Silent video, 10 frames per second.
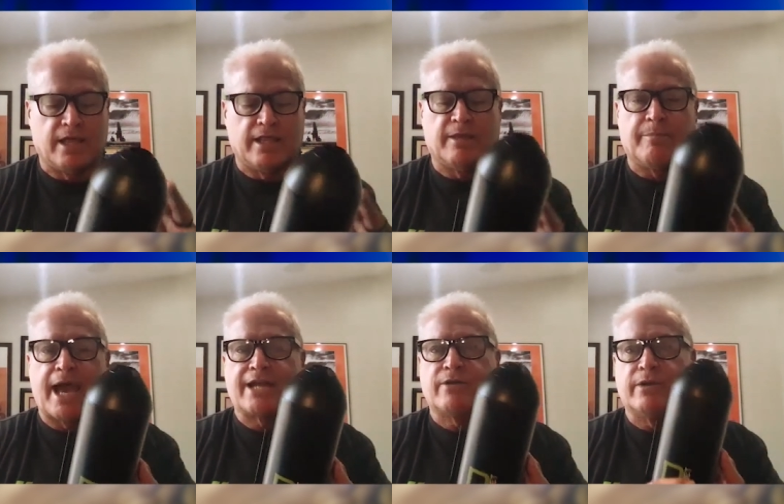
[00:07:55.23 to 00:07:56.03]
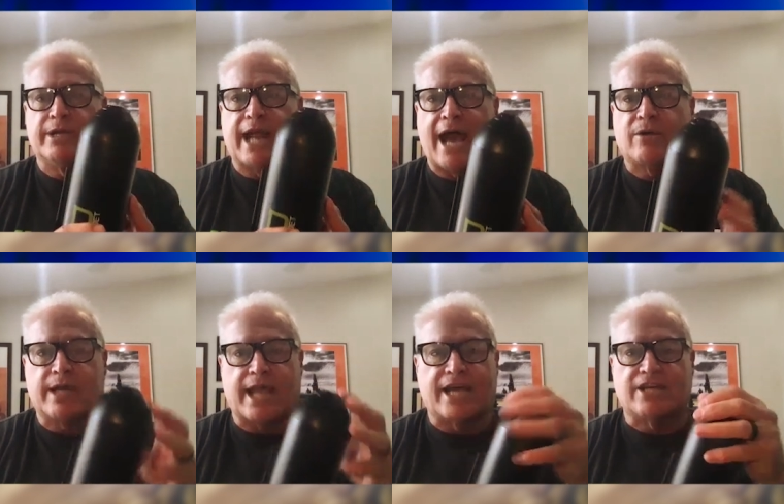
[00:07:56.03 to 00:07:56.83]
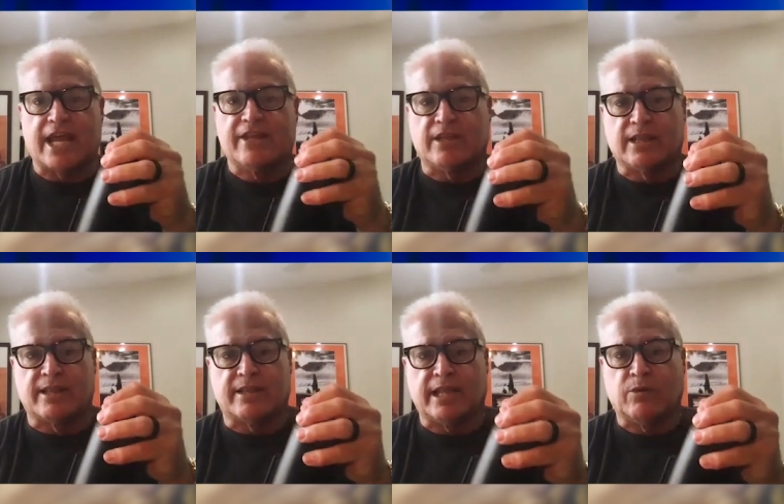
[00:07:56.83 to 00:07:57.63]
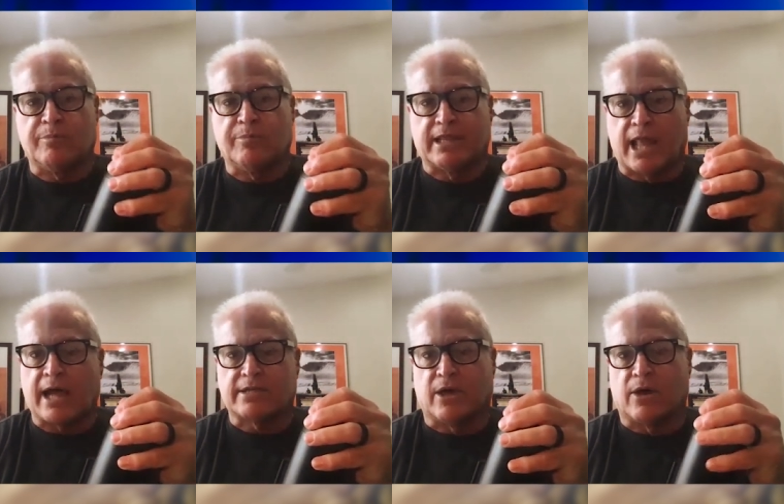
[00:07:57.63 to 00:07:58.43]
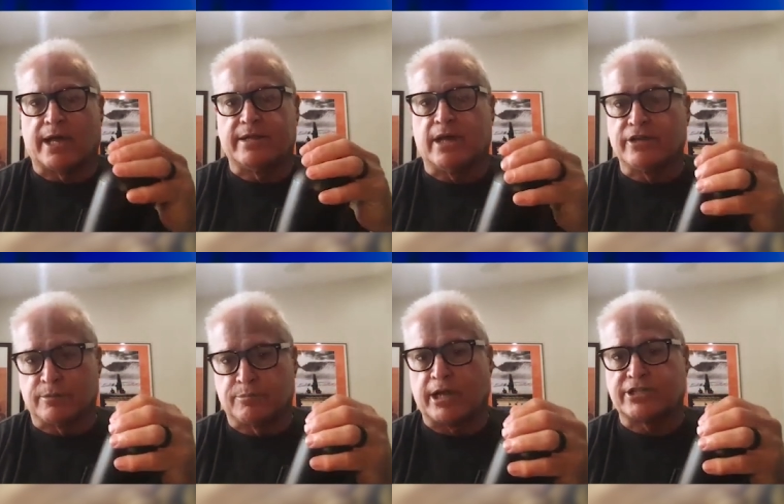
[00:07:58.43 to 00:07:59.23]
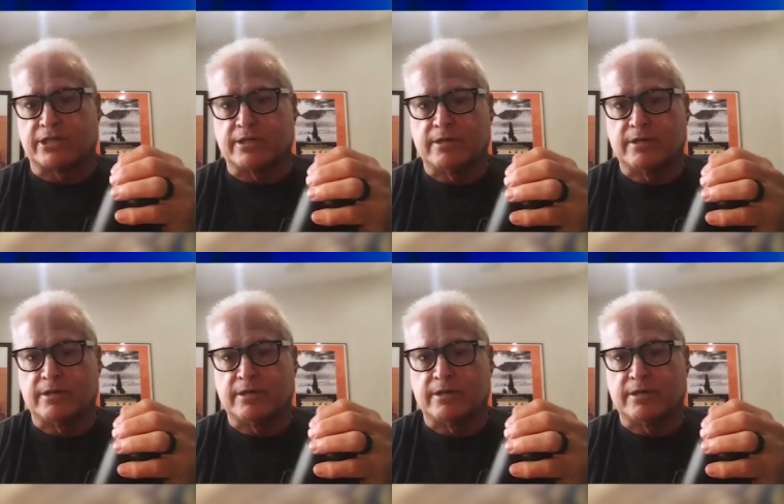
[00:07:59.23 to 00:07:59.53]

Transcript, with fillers: the battery would outgas and it would be locked on under pressure.